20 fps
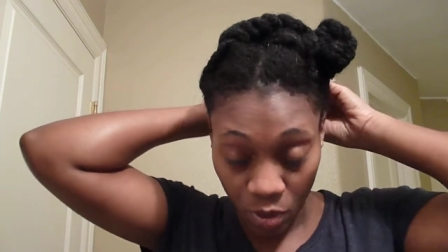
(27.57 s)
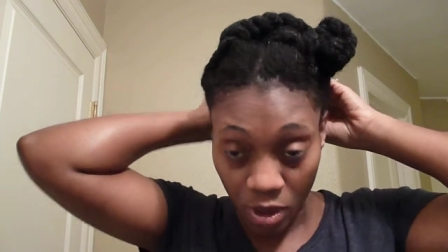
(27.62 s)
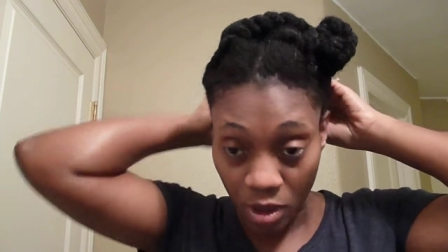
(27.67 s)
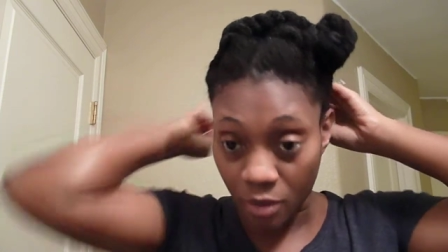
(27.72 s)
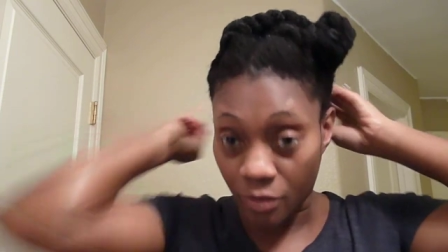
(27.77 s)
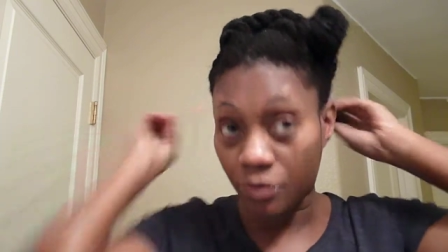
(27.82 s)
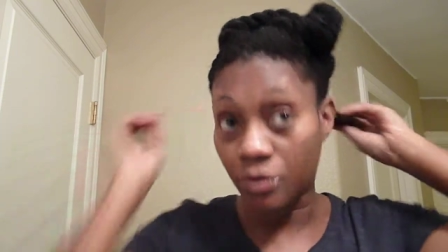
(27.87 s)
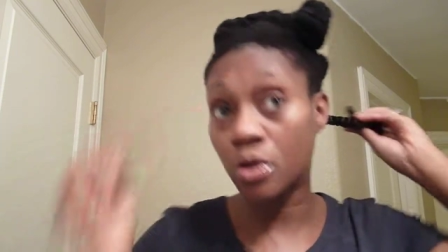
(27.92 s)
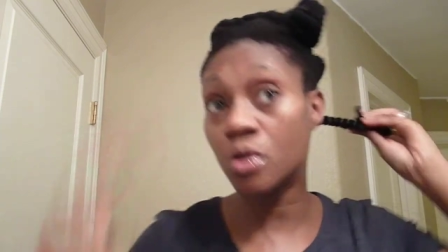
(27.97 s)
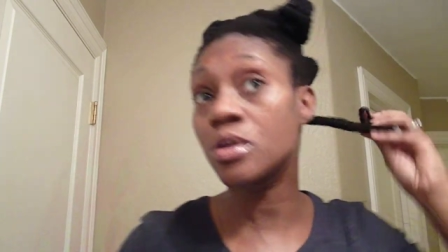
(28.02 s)
going to
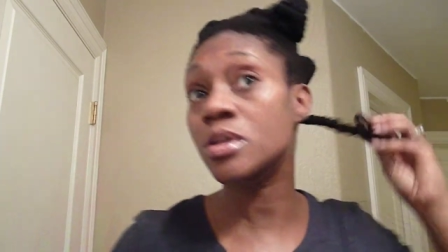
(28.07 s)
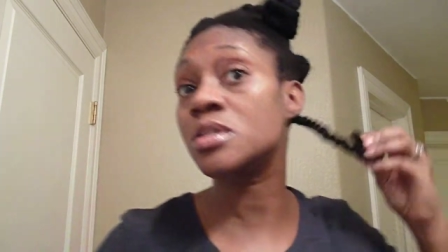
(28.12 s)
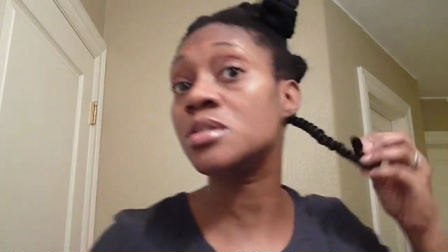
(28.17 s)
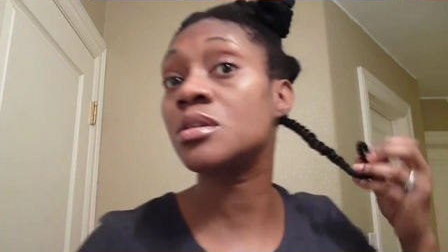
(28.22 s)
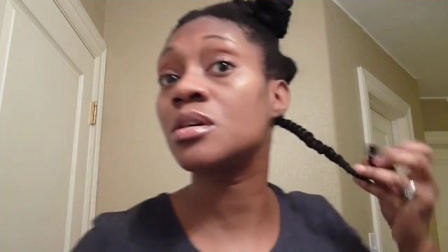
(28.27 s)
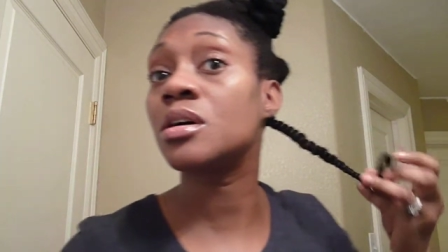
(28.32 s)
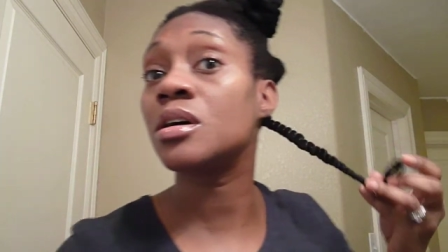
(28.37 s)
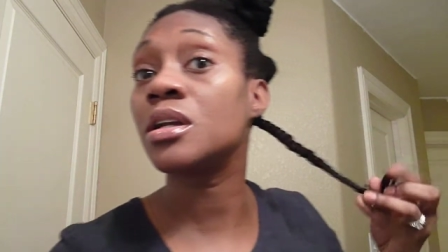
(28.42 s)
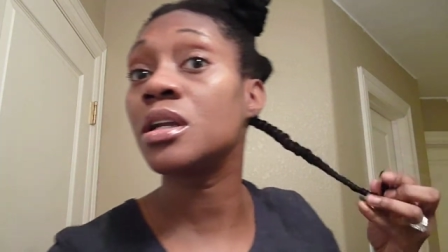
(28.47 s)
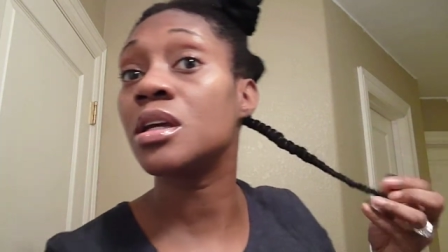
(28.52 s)
focus
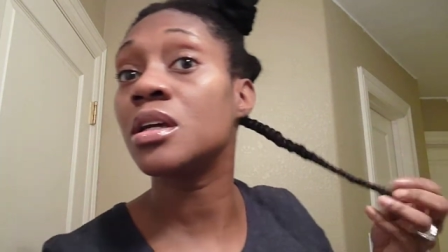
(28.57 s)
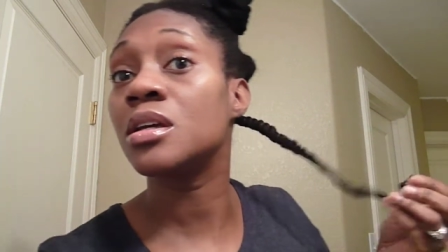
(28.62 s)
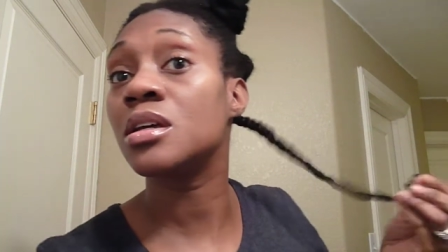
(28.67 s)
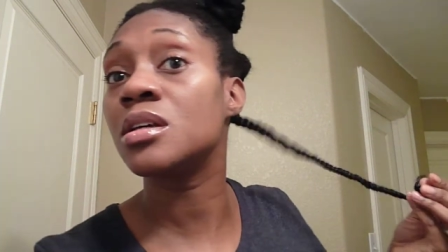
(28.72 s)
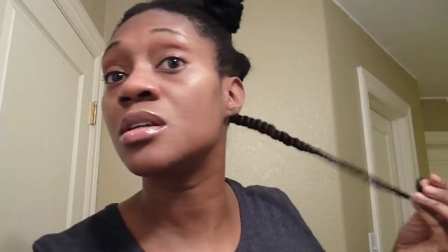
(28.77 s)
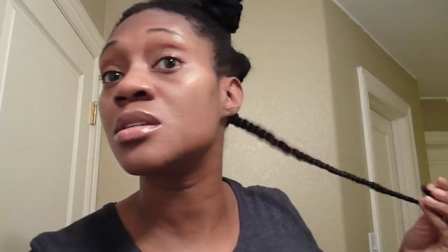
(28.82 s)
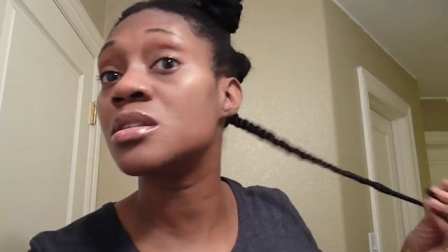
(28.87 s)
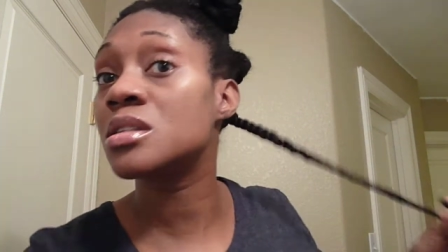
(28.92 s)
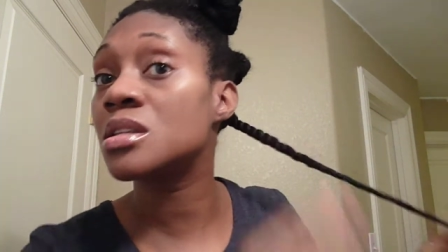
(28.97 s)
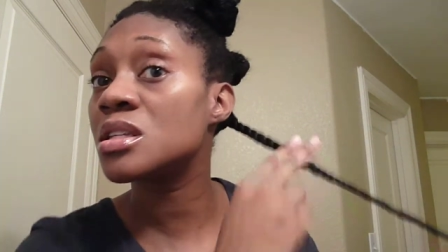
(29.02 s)
on
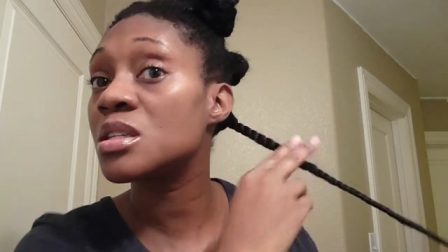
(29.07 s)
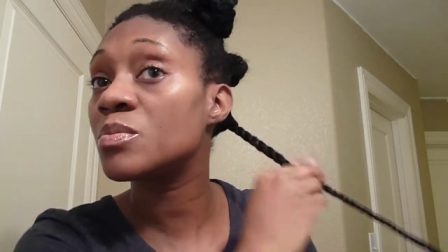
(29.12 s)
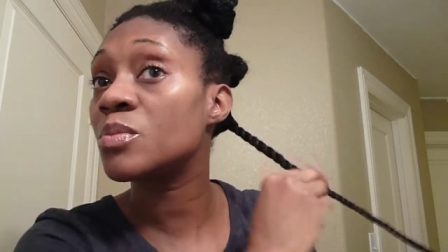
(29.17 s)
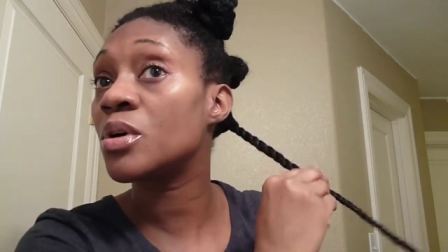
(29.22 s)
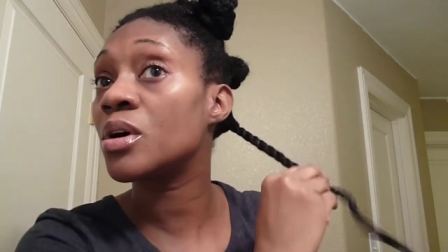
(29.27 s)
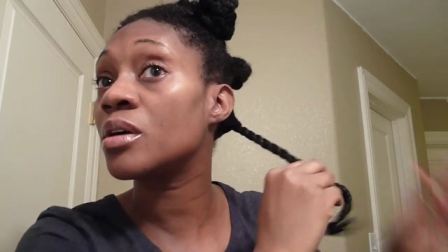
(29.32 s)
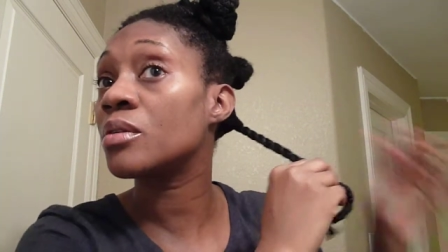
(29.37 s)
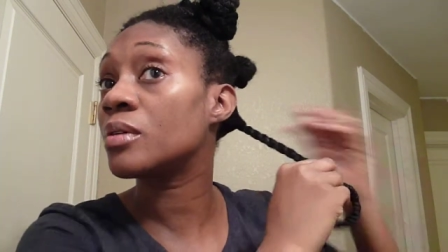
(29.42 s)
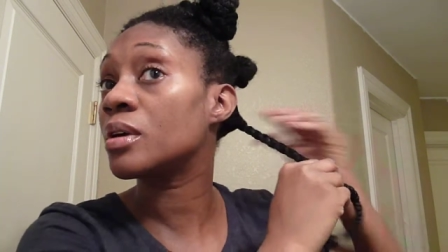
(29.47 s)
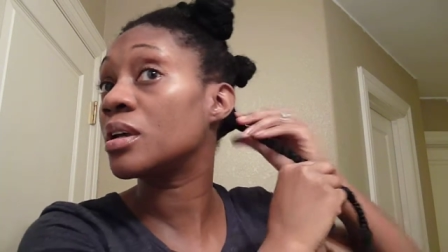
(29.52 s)
is this
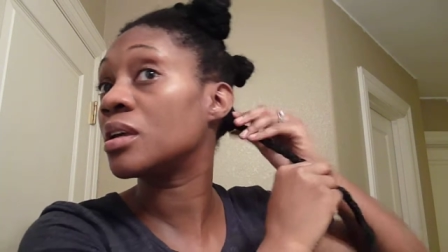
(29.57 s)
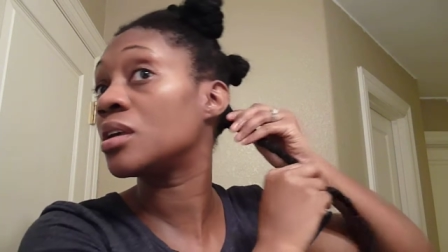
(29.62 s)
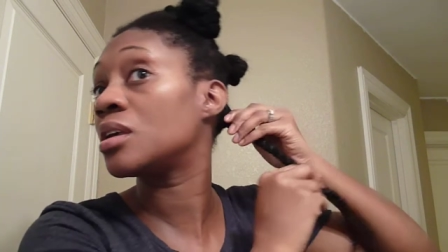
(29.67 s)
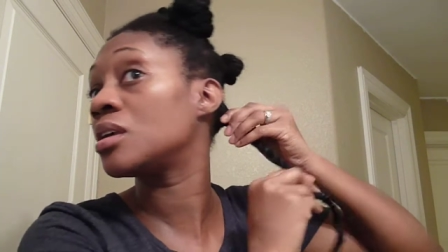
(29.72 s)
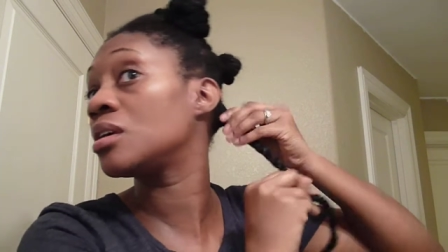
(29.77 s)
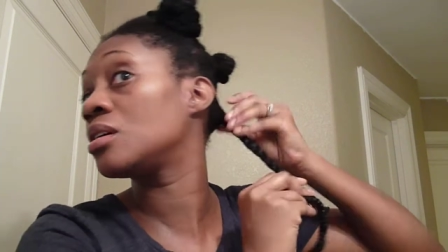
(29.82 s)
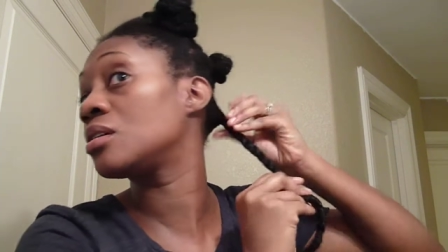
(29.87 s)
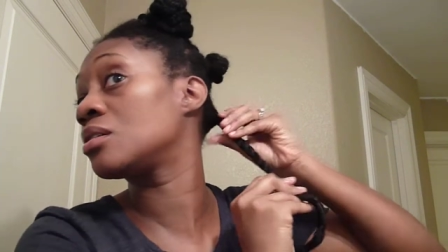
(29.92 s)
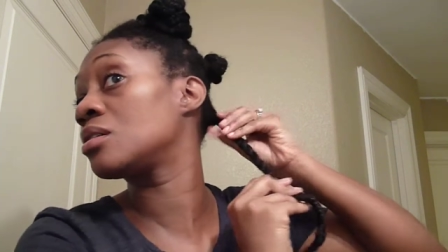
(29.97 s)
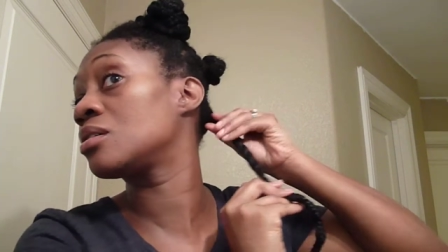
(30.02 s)
part right
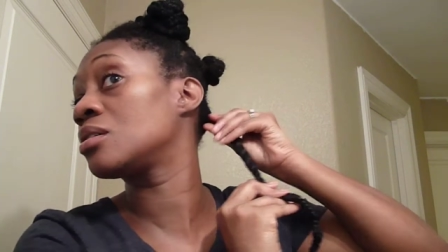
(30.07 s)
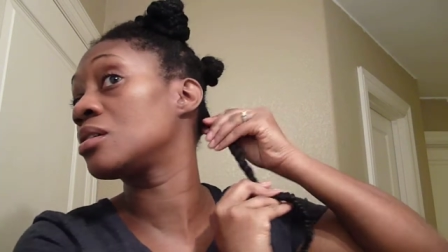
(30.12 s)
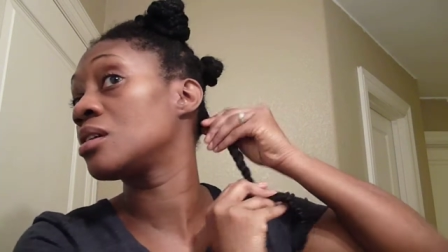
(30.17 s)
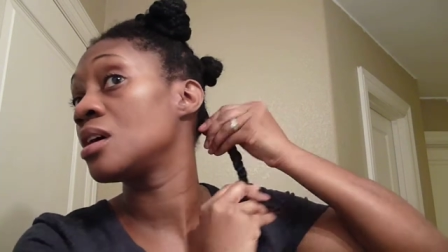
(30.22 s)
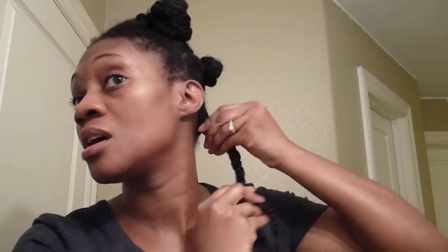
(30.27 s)
here.